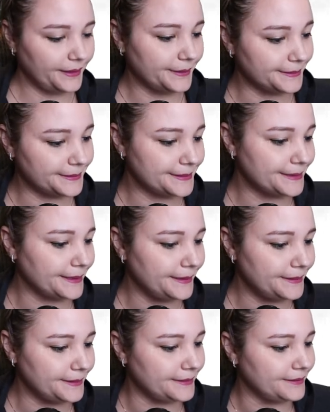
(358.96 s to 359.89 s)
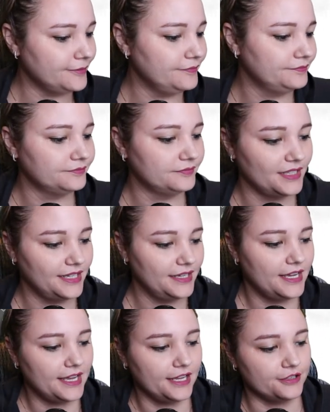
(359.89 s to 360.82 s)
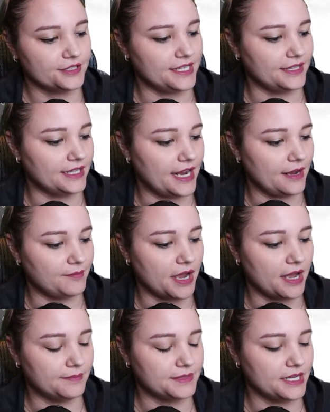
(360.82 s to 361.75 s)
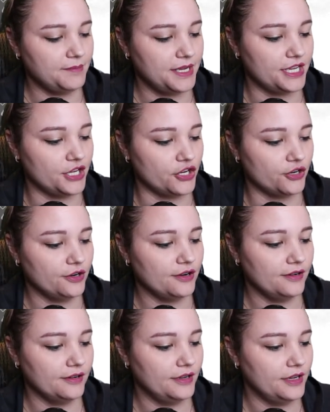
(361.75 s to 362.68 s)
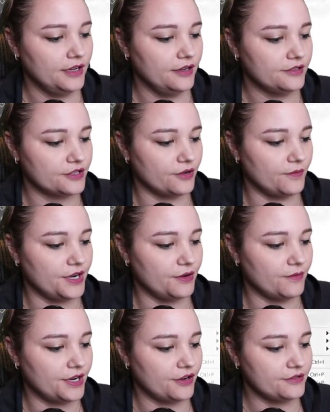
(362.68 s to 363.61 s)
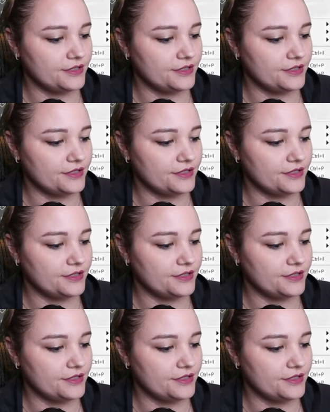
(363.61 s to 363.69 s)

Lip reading: Exciting. And you'll see the name popped up here. So when you want to go